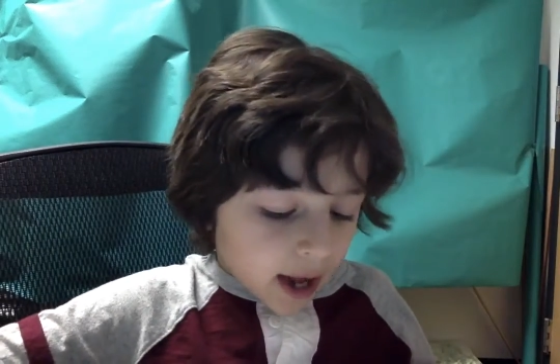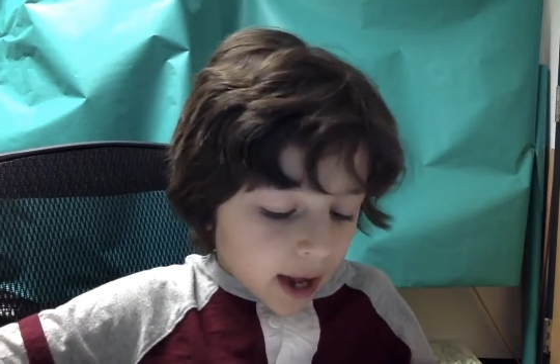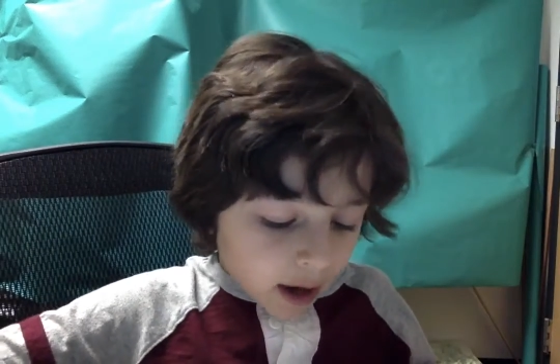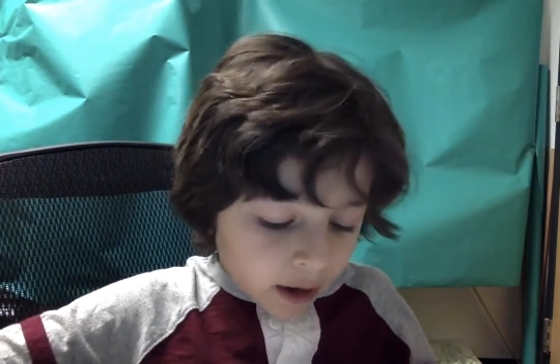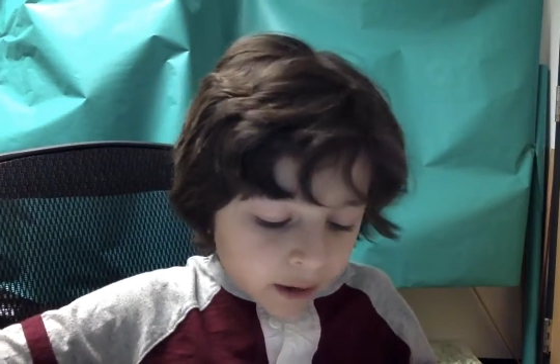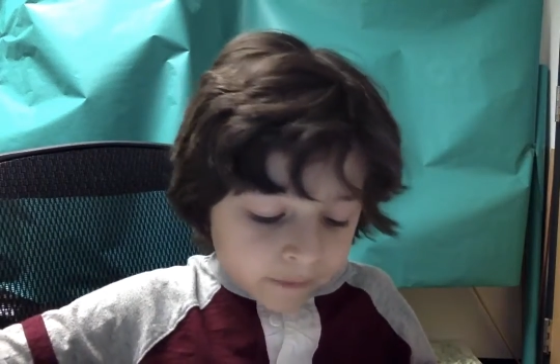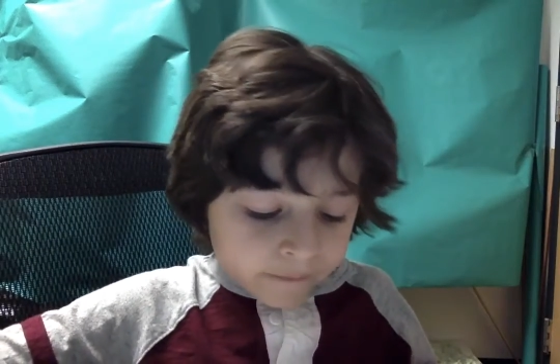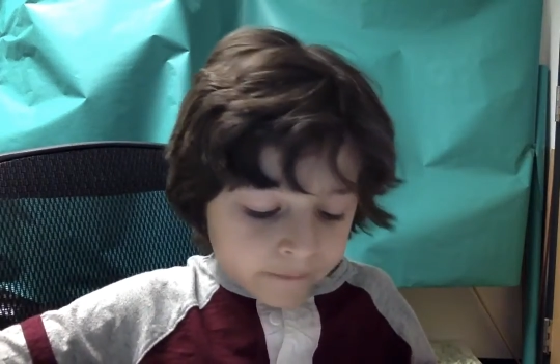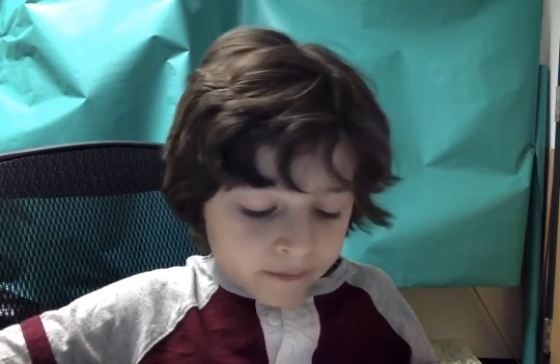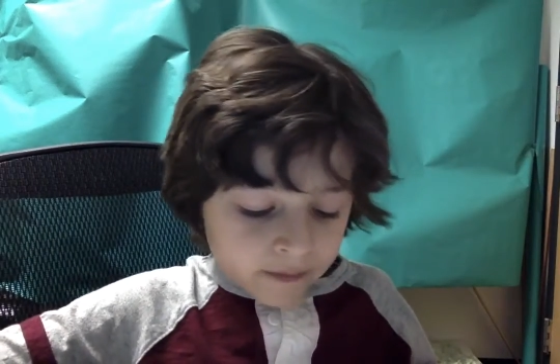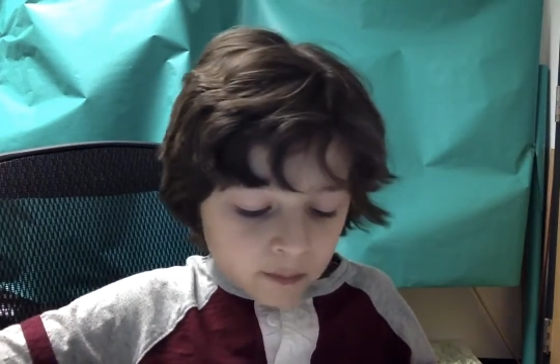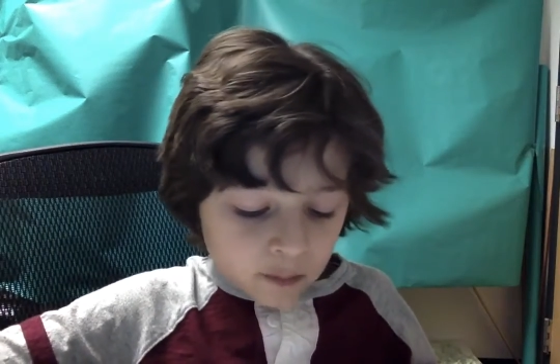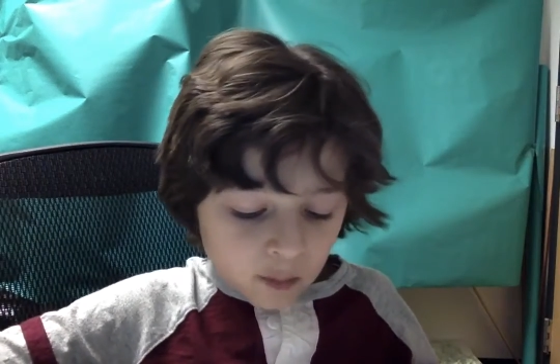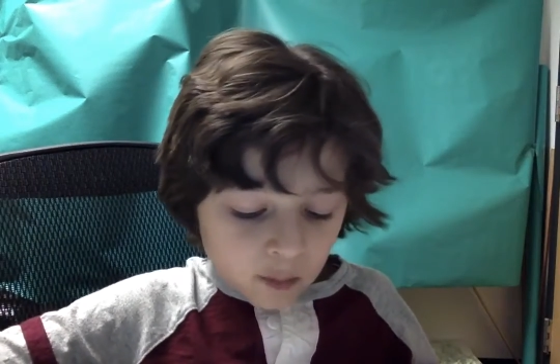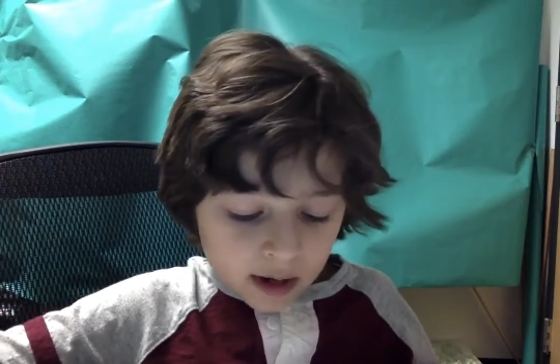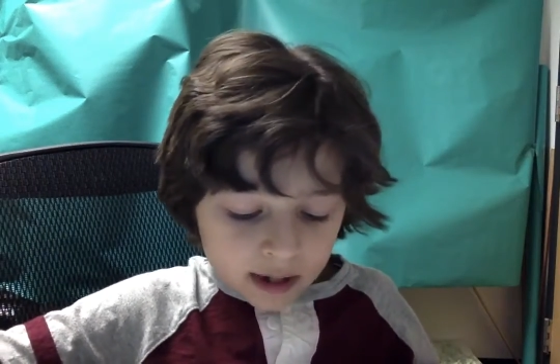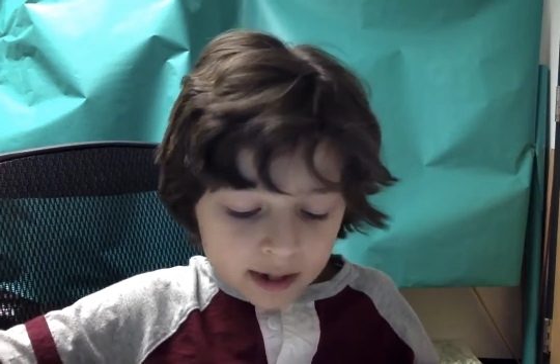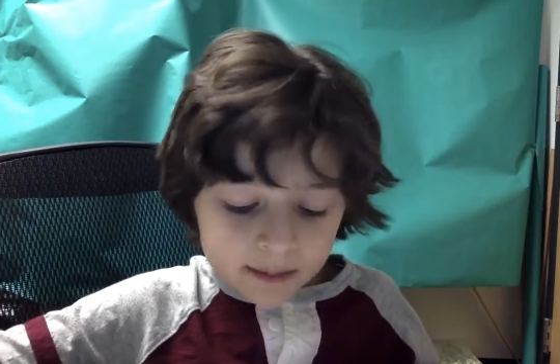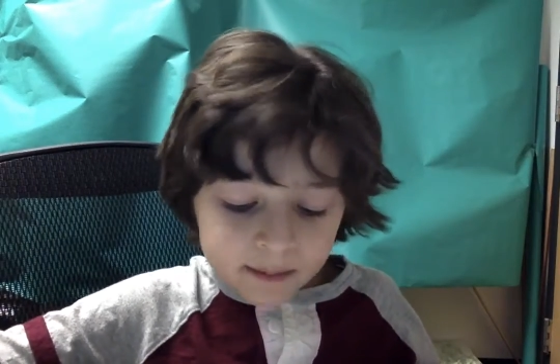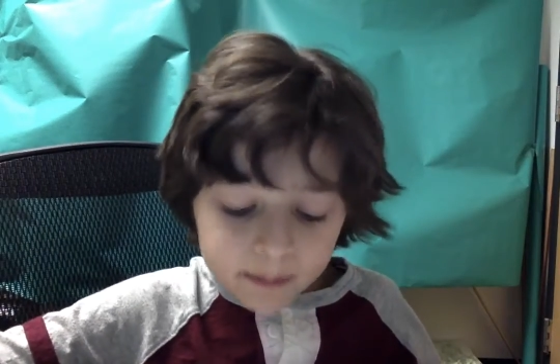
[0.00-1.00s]
Elephant
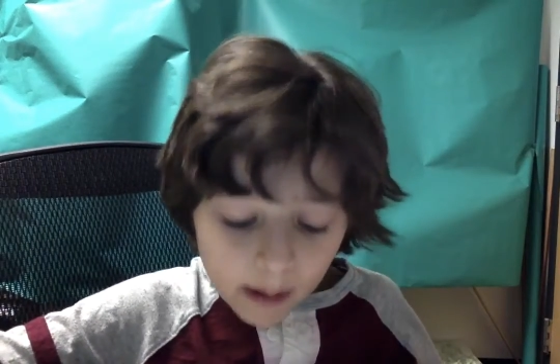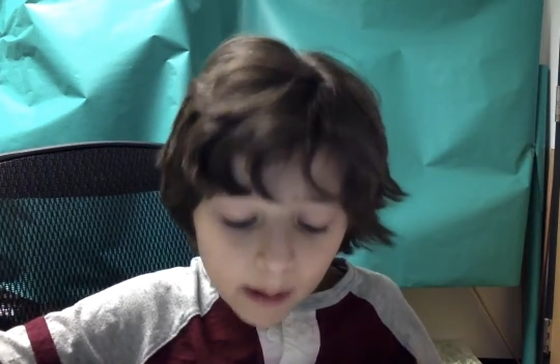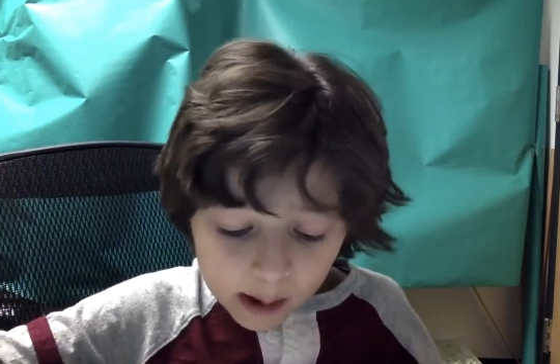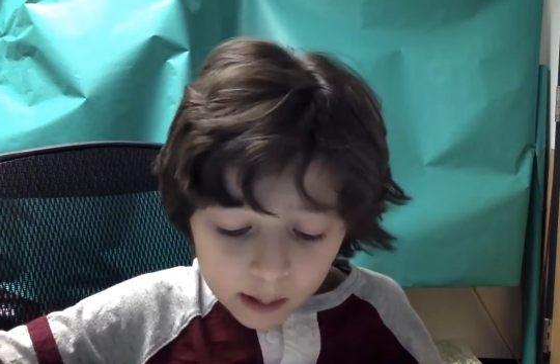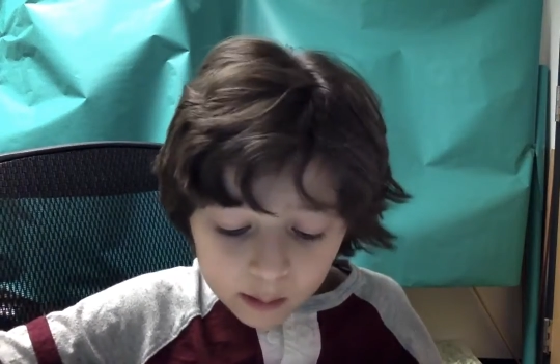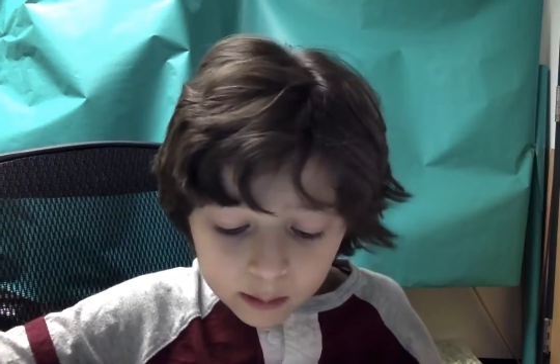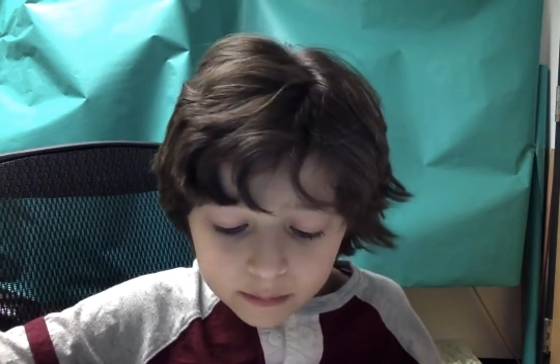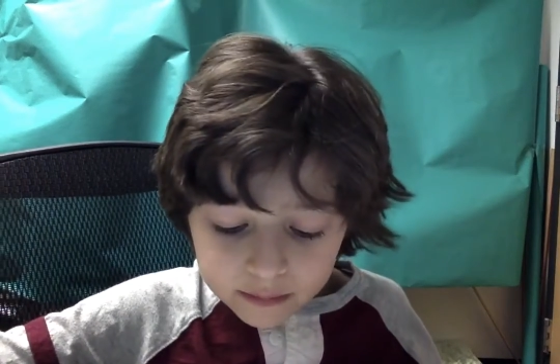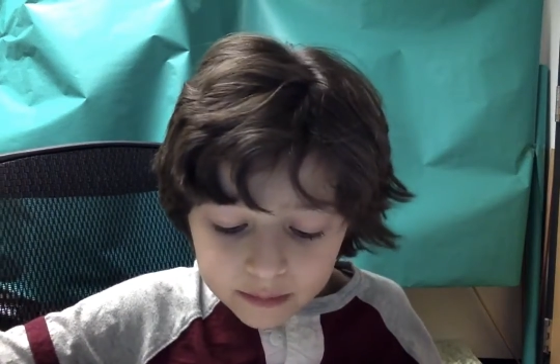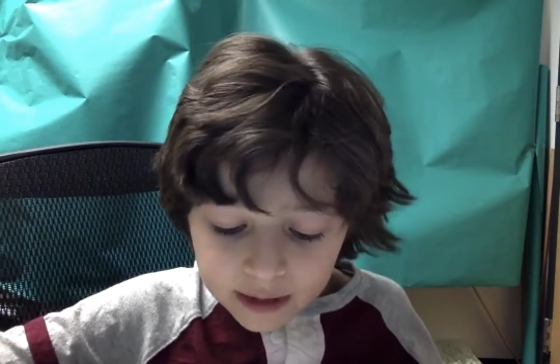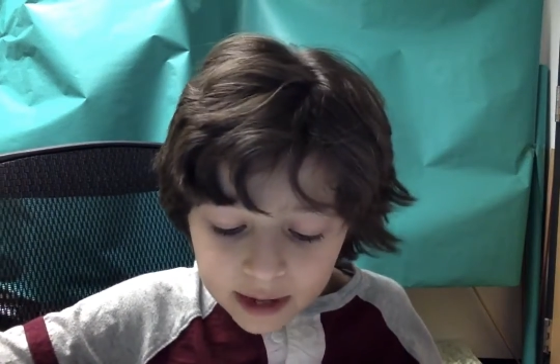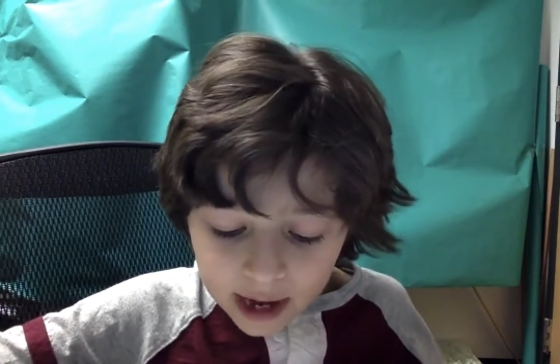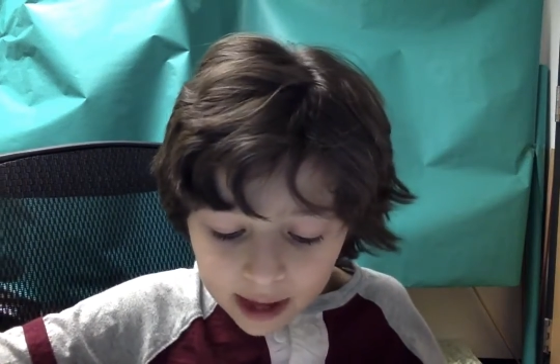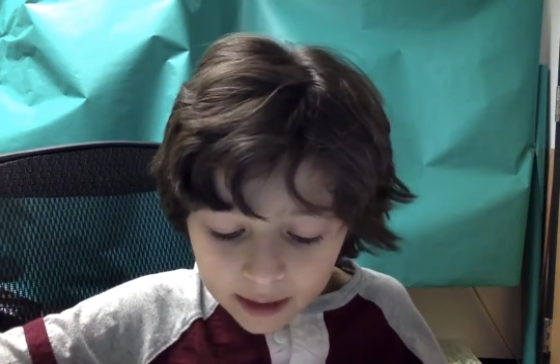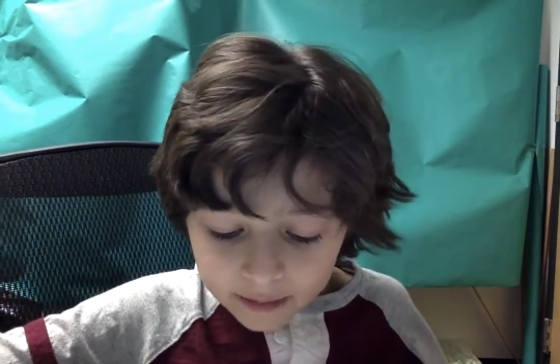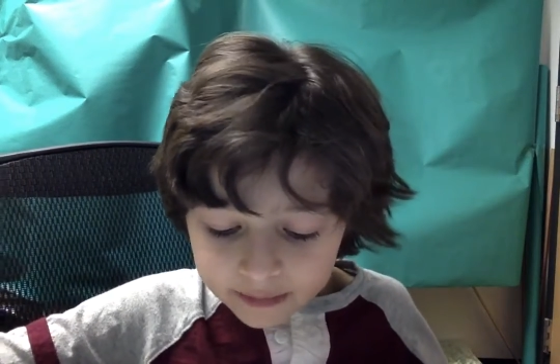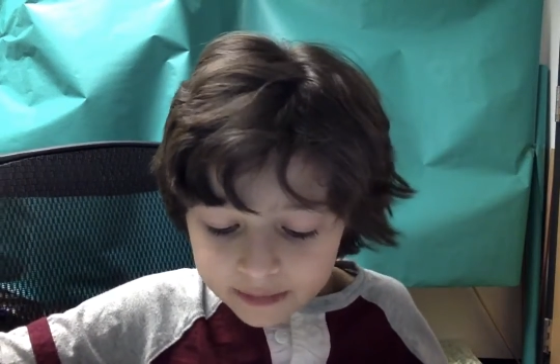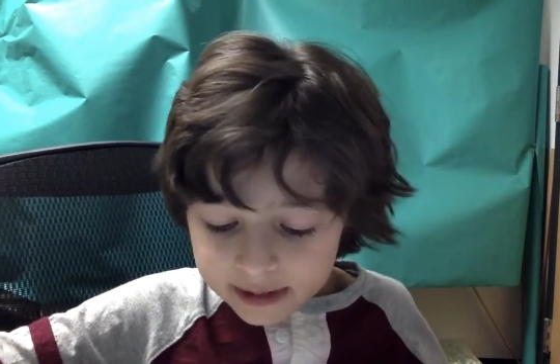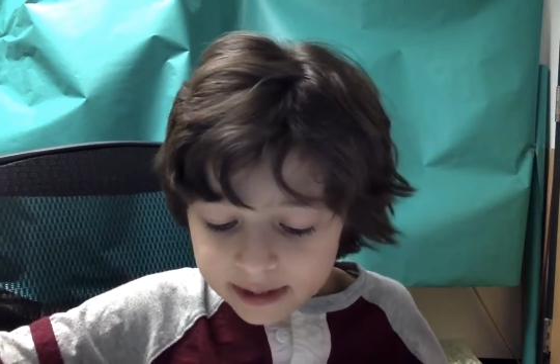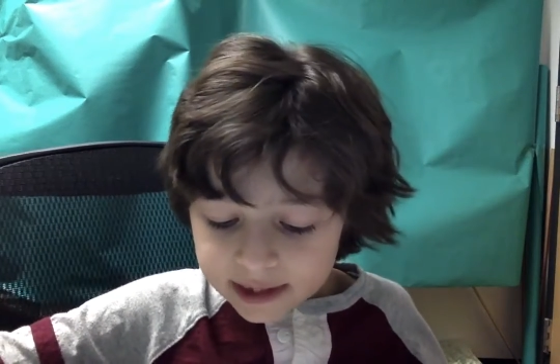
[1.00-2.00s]
went backwards
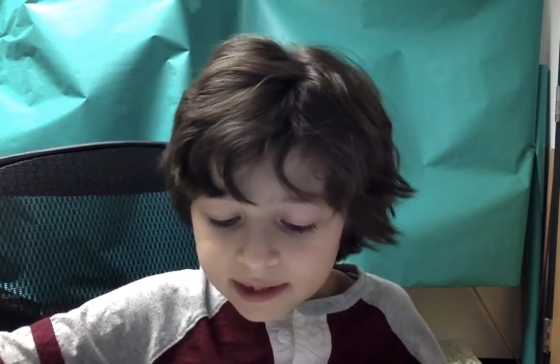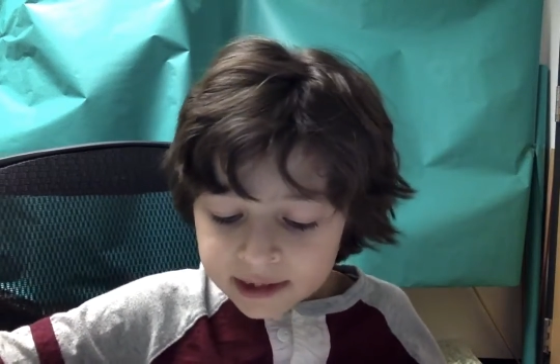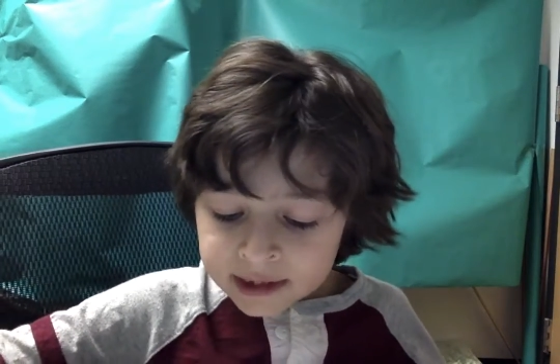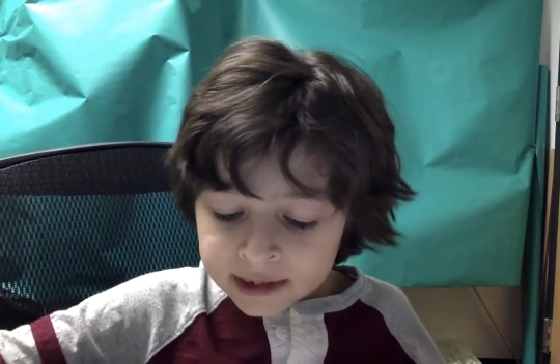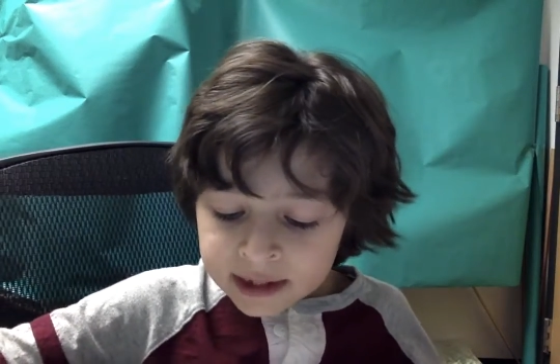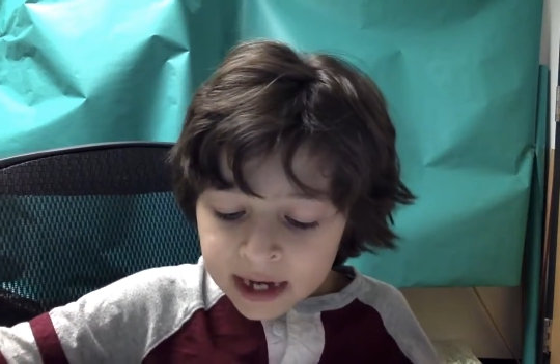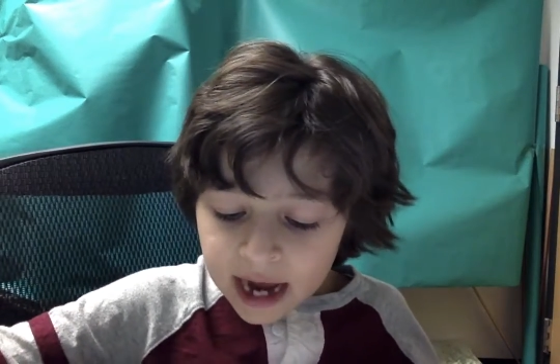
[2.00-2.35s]
as he